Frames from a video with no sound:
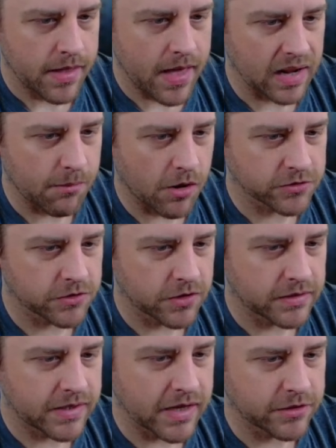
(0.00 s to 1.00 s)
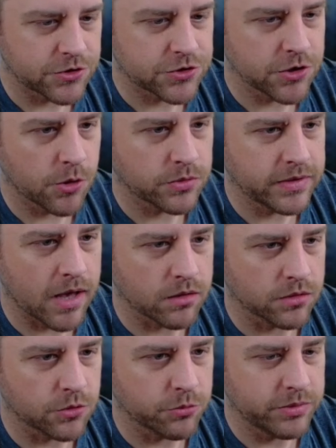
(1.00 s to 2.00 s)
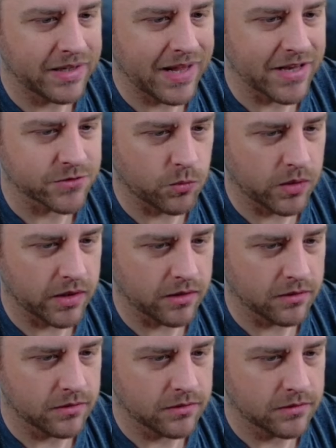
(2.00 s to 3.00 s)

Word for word: and I'm also gonna take the choke down a little bit as well.